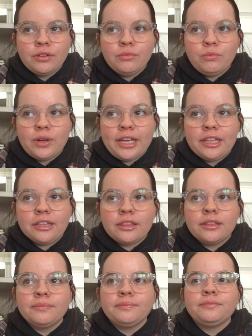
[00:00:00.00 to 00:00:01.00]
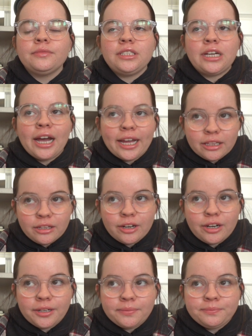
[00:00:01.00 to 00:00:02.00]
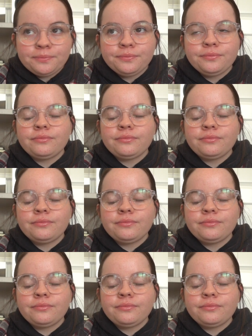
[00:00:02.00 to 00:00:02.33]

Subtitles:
with Tyler,